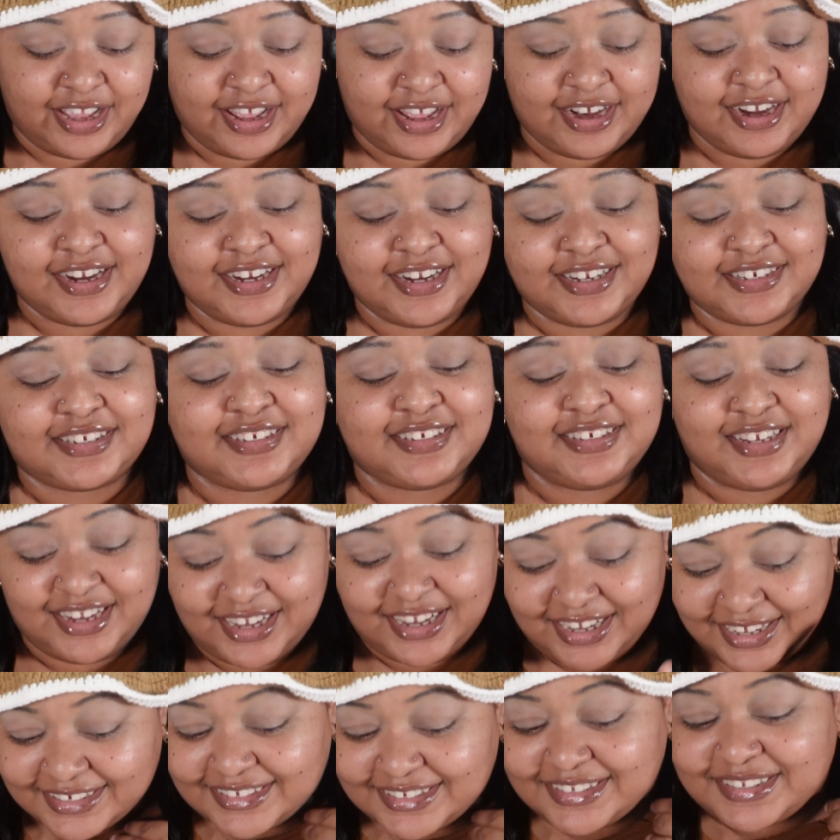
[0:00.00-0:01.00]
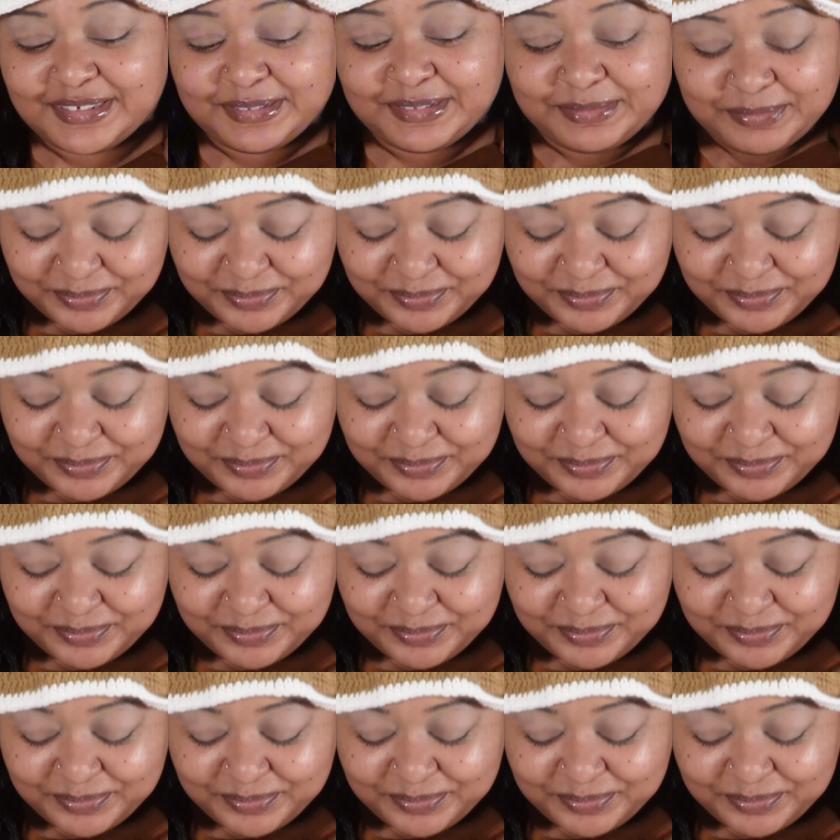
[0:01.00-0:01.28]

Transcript: Head ass. Yes.